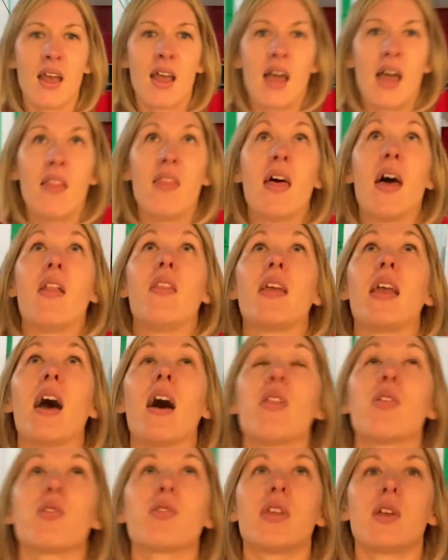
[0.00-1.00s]
And then the
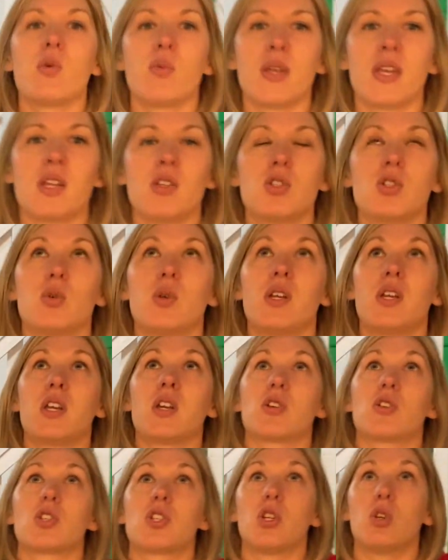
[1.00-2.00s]
other thing we can do in
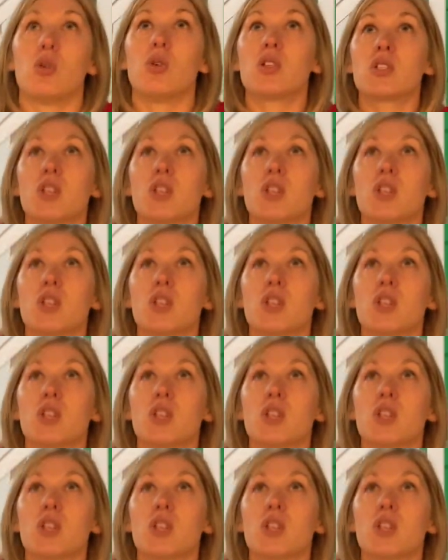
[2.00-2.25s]
here too, is